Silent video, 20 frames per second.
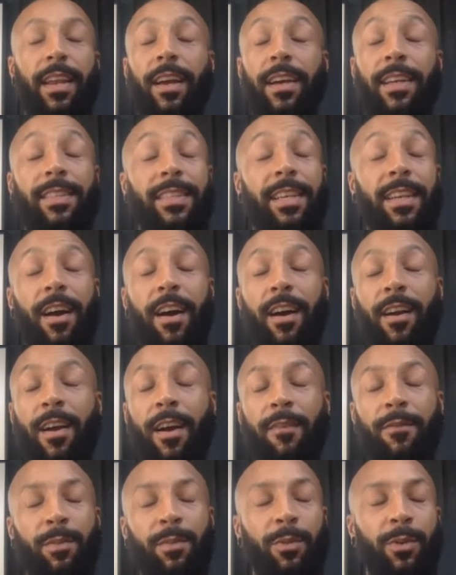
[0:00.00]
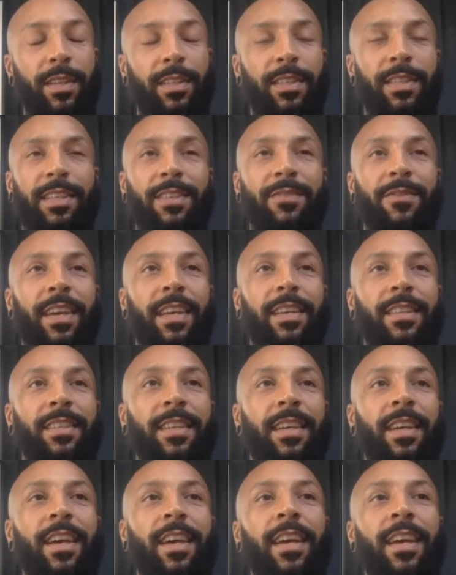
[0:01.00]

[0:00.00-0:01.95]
I could see the uncomfortableness in his face.